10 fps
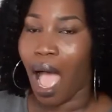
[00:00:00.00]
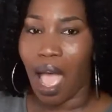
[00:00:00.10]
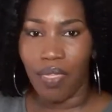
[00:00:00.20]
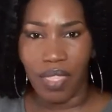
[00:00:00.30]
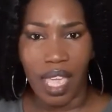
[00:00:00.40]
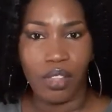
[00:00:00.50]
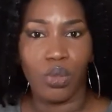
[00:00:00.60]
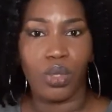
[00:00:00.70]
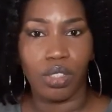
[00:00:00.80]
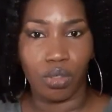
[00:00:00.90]
and then
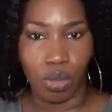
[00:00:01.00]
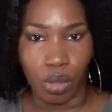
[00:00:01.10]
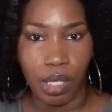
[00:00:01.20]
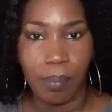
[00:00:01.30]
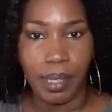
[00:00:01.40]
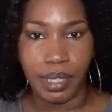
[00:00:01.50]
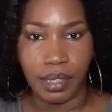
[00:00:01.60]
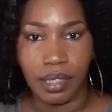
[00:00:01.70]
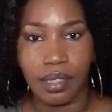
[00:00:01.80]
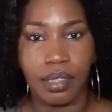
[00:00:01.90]
you can grow your
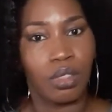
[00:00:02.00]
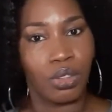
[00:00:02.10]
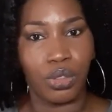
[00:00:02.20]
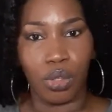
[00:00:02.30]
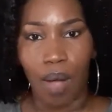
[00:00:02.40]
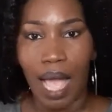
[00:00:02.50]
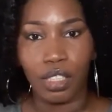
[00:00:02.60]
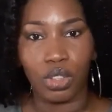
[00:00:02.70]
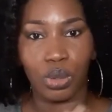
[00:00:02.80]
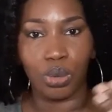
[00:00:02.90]
business.
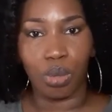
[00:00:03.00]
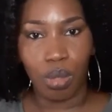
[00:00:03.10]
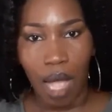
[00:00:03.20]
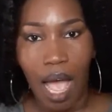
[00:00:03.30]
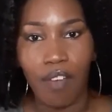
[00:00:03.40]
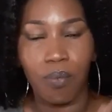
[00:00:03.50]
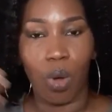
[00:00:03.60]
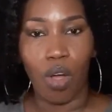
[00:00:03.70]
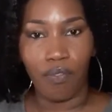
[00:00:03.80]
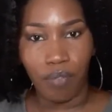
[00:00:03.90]
As you have
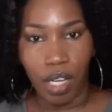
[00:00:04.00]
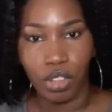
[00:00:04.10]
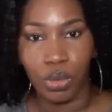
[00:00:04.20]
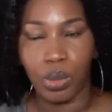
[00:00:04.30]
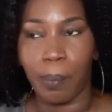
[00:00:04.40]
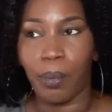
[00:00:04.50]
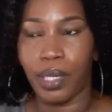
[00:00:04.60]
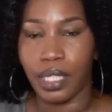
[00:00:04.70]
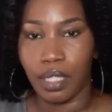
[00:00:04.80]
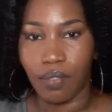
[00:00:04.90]
more funds, you could
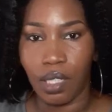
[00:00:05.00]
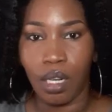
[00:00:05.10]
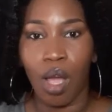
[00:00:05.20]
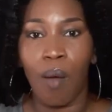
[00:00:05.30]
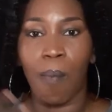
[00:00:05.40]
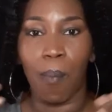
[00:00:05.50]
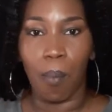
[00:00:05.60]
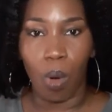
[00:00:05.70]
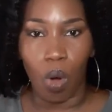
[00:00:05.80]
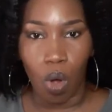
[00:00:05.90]
print even
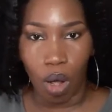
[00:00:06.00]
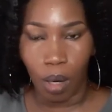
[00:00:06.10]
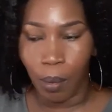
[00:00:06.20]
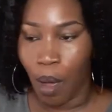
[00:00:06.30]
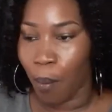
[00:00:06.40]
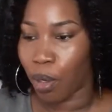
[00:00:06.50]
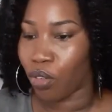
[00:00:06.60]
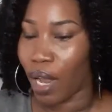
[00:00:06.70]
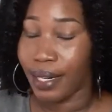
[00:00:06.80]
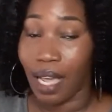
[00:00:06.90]
more. But
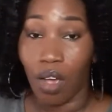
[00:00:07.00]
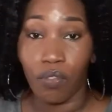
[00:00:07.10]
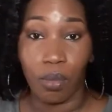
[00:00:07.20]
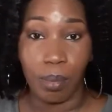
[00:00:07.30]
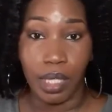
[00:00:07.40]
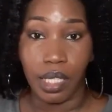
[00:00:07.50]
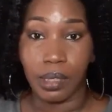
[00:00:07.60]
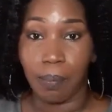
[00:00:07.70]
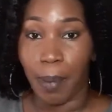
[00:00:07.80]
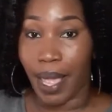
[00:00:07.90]
right now, for me,
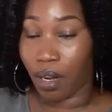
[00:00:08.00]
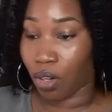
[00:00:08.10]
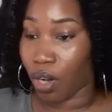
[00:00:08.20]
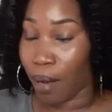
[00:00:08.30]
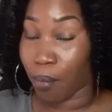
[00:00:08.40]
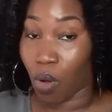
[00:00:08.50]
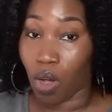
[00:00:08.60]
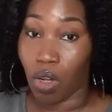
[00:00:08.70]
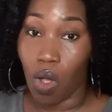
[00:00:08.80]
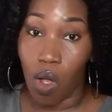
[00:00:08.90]
it's better and
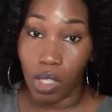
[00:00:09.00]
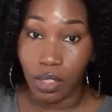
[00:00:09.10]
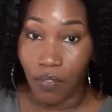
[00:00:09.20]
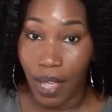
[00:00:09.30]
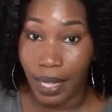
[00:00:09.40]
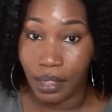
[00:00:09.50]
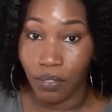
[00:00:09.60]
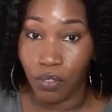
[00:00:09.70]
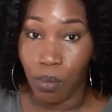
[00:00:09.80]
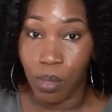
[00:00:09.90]
more cost
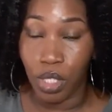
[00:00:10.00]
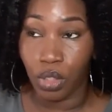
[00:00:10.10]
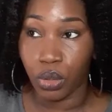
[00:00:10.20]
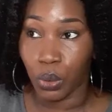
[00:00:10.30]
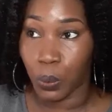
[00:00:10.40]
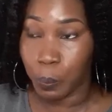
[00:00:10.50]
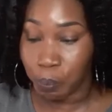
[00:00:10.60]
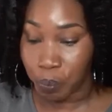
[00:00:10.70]
effective for me to